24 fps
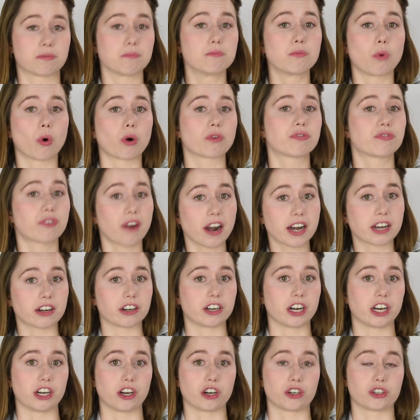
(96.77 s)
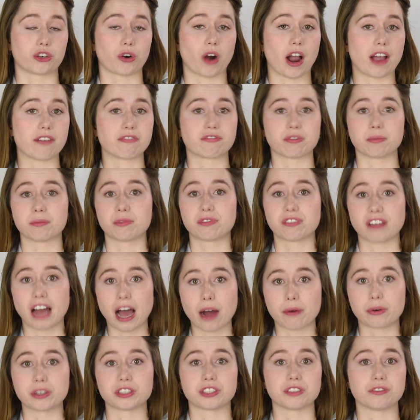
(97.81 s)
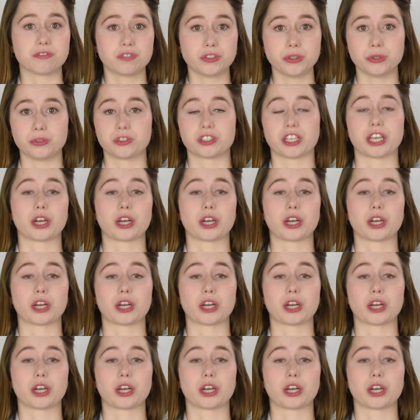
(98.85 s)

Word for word: more fragrant and are derived from flowers and fruits,